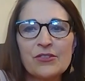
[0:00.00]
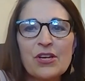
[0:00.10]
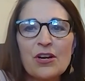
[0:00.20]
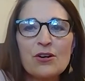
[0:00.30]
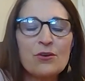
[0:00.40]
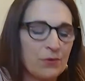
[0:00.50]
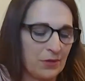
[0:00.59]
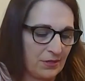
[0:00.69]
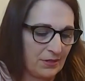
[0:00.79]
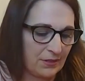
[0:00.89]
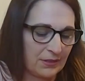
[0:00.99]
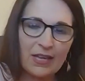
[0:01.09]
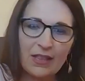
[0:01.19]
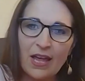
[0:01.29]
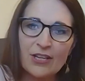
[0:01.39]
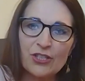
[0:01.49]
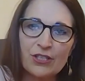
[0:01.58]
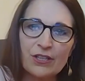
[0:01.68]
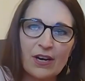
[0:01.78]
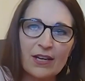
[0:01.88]
And so late last
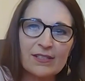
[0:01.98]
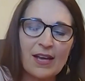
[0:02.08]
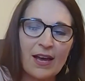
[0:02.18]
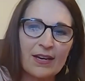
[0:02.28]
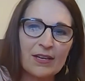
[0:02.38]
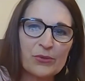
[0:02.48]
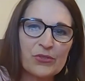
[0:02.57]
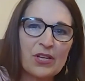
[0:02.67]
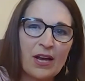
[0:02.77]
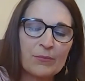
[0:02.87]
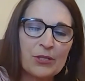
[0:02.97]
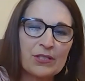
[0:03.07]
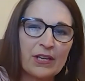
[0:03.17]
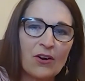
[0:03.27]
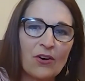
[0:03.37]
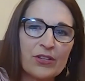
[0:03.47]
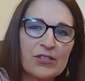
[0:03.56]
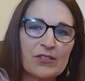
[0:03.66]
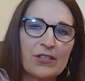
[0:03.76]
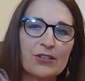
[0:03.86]
year, I decided it was time to take all
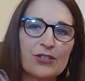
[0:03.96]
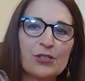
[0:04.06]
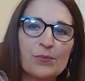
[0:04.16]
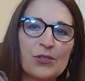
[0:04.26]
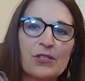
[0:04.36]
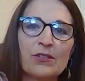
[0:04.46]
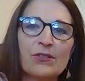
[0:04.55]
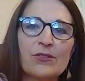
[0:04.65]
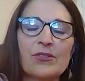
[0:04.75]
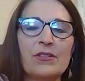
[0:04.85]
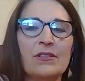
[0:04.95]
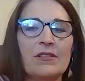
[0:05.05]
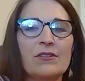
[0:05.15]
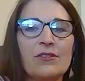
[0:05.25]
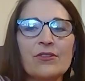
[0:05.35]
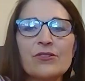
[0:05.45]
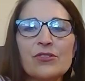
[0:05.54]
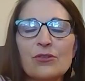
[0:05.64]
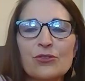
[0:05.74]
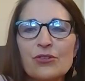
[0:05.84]
these leadership skills and all
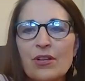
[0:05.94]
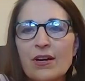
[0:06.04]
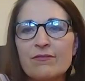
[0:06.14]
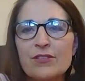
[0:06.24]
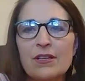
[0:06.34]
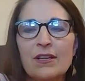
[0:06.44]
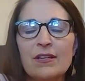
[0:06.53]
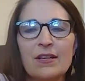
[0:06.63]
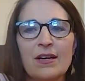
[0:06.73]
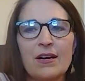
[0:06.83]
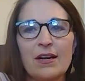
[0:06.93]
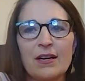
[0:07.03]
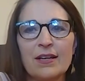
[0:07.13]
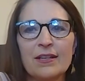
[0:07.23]
this culture that I've done, and I